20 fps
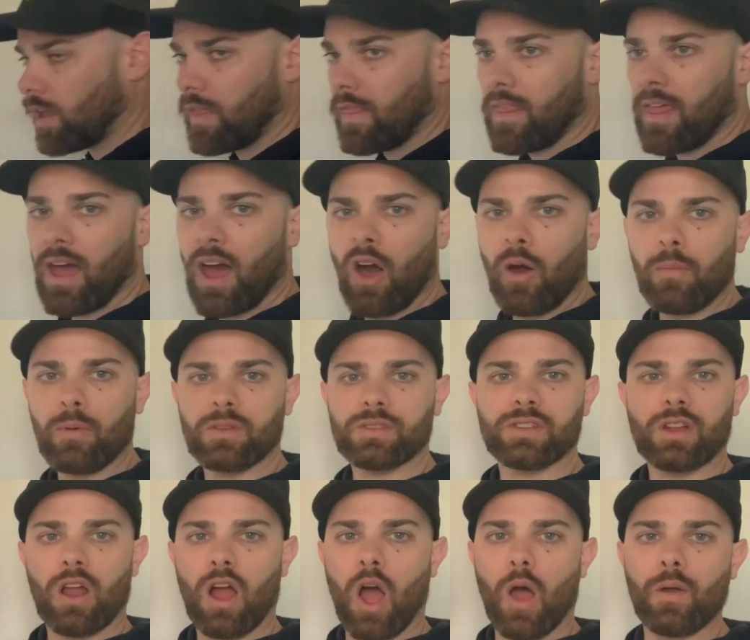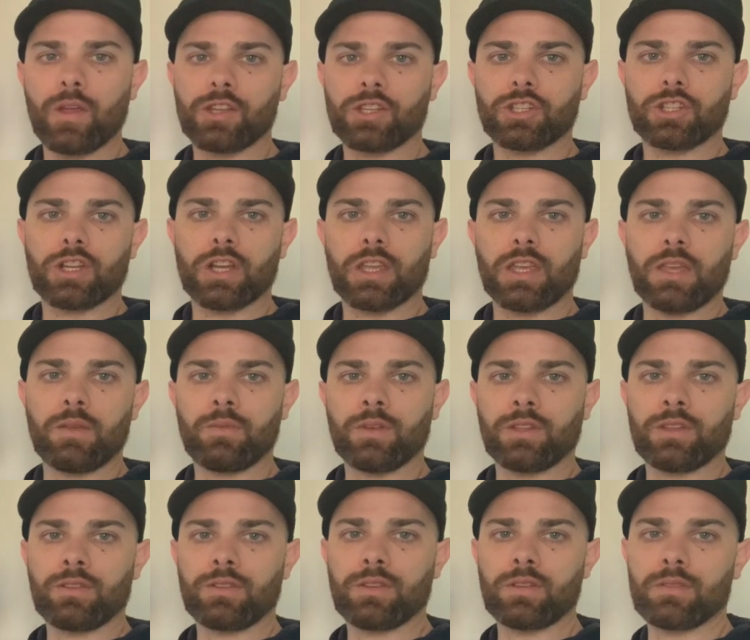The elbows are always tricky when
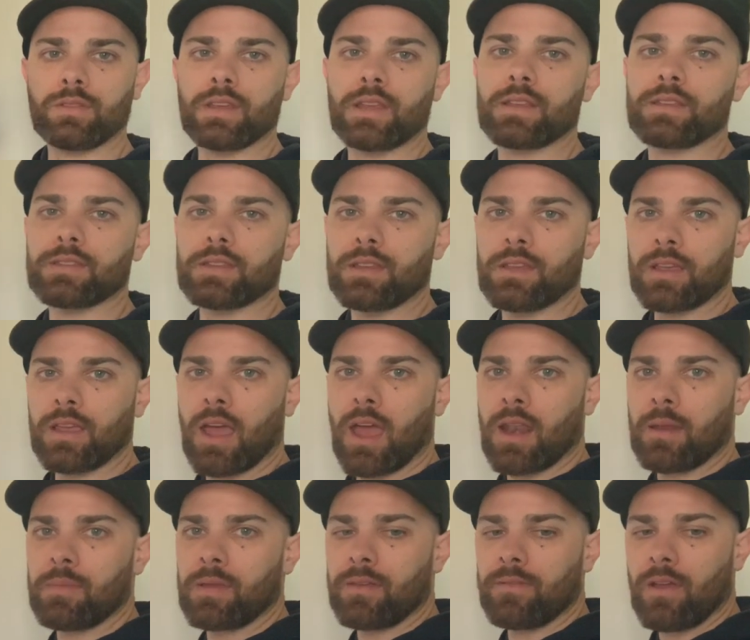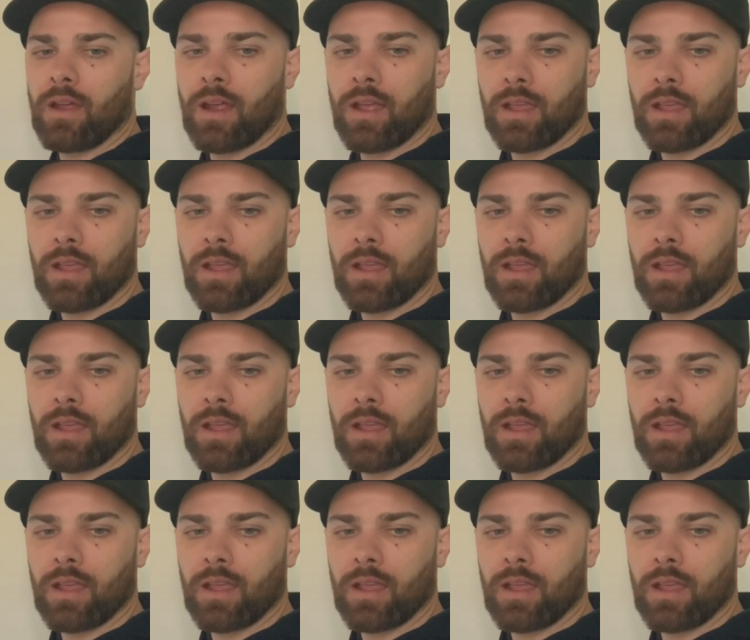you do this, so you got to be very